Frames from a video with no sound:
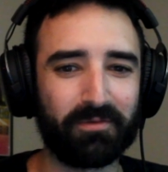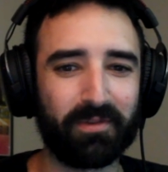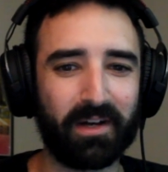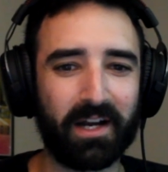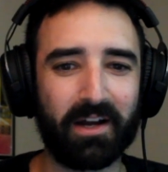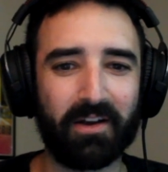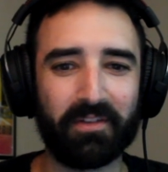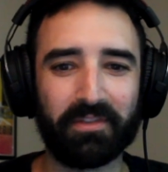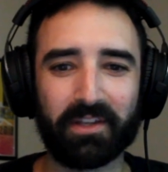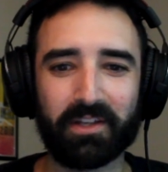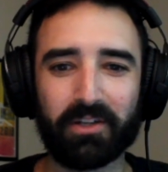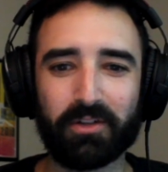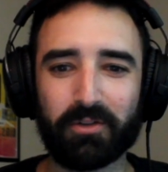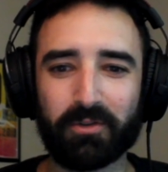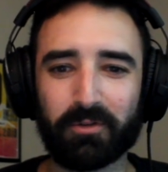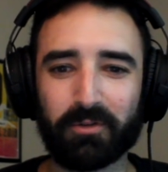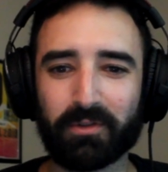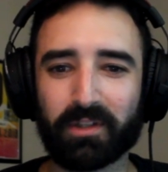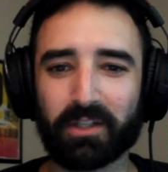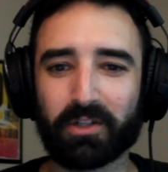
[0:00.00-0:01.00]
around the
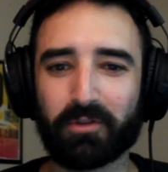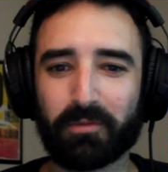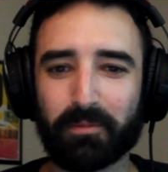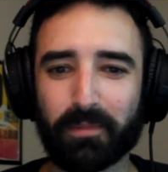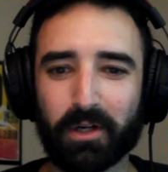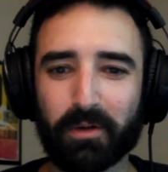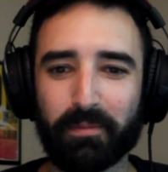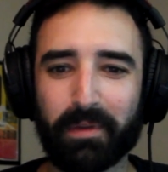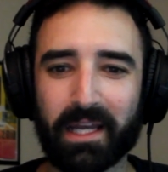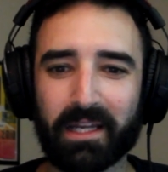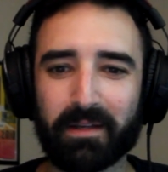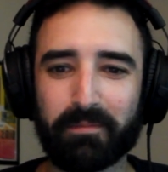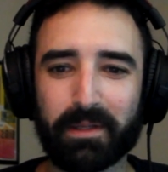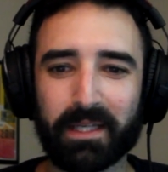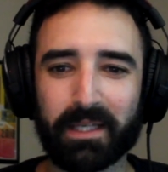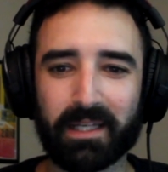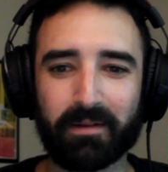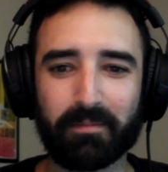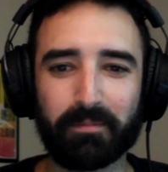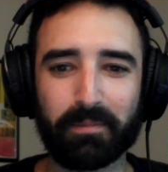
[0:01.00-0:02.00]
new Little Mermaid
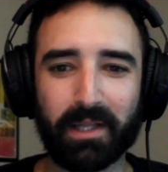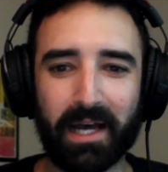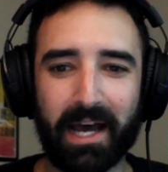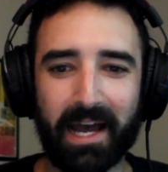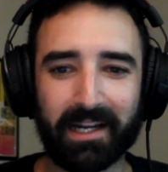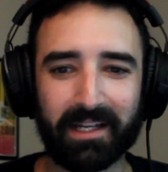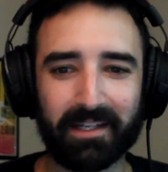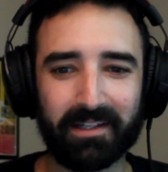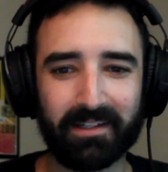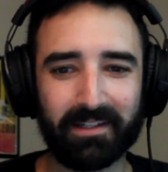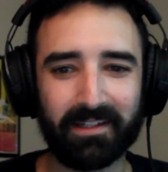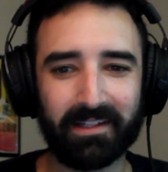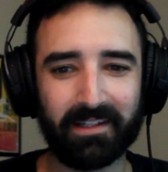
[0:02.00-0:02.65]
being black.